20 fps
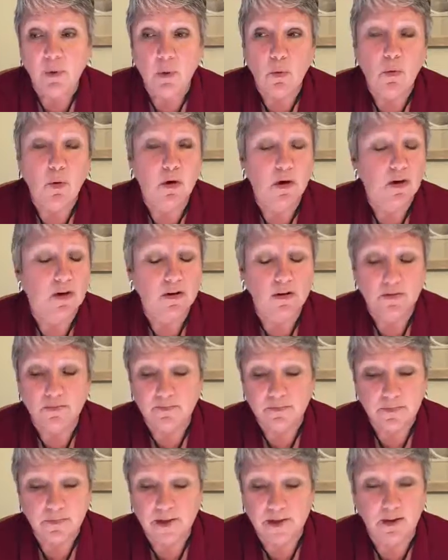or
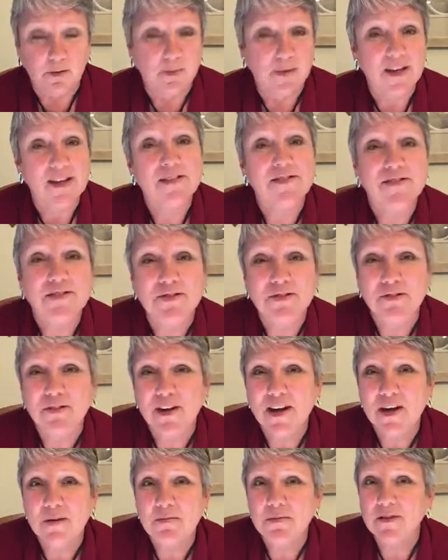on my
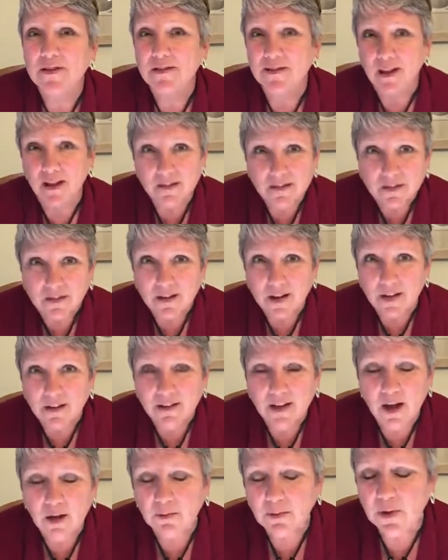Instagram, which is also
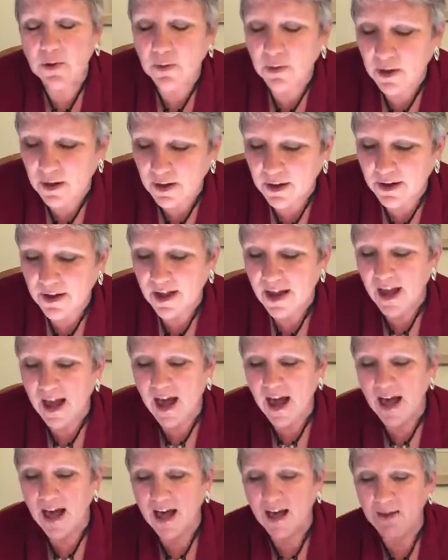called Help Me Oil.
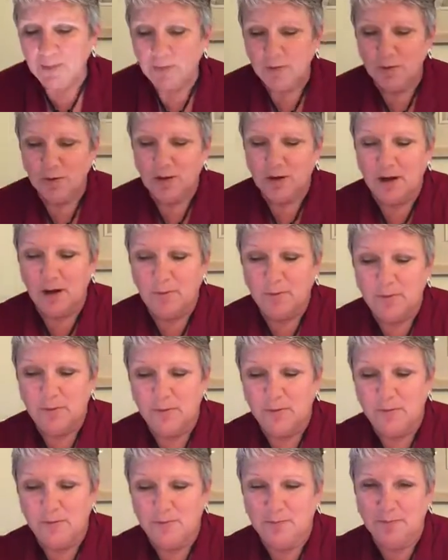I put up
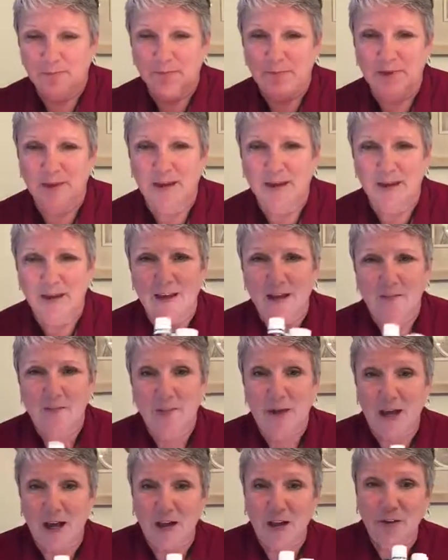a
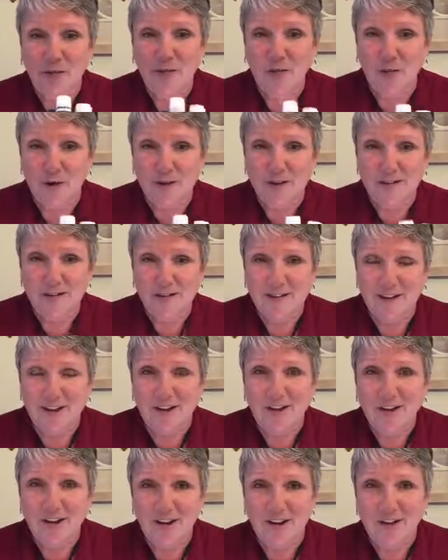pile of oils that
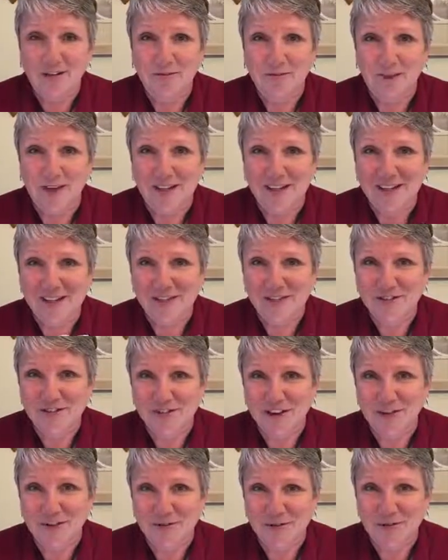I called my kitchen
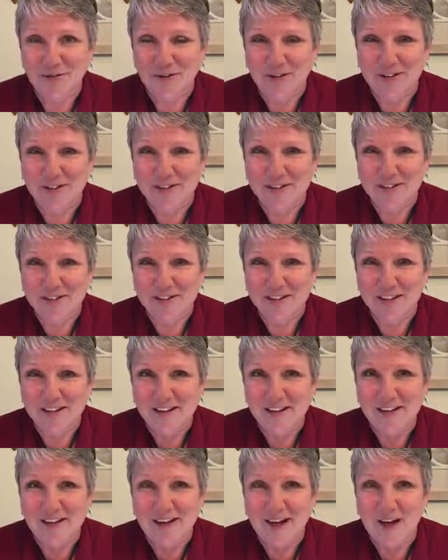counter oils.
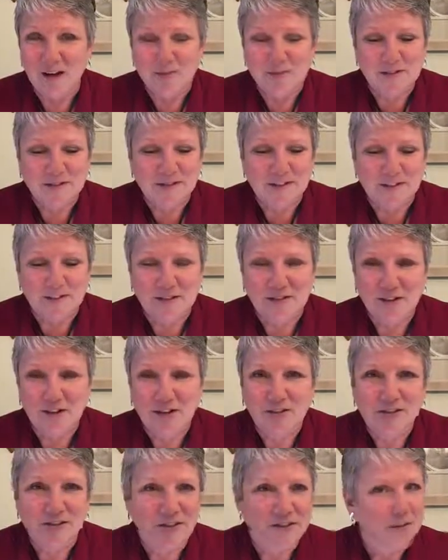I'm just going to
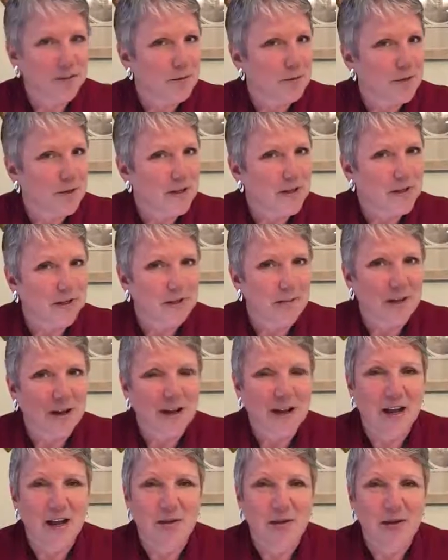talk to you a little bit
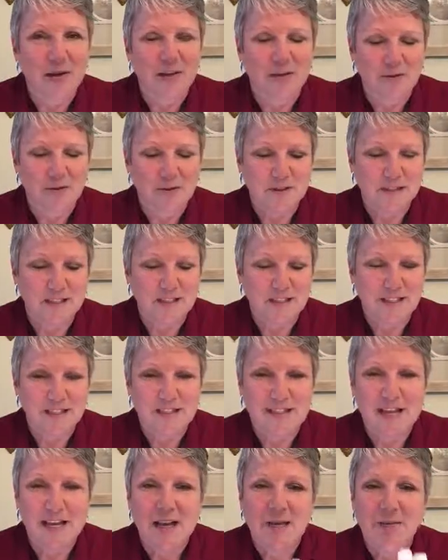about how I use
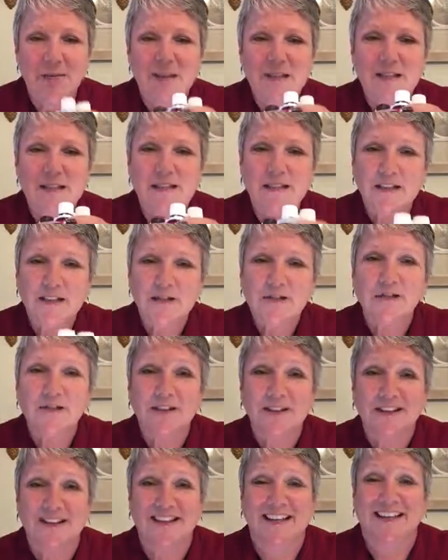these. These
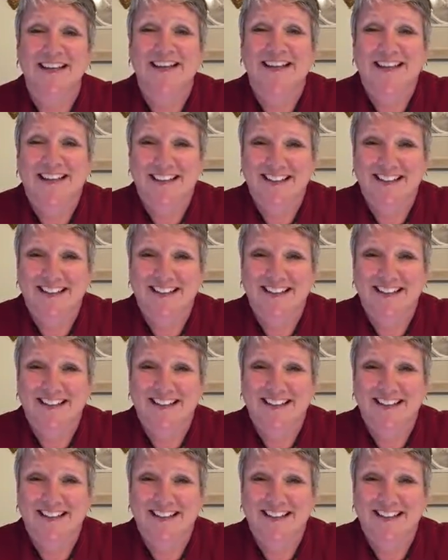literally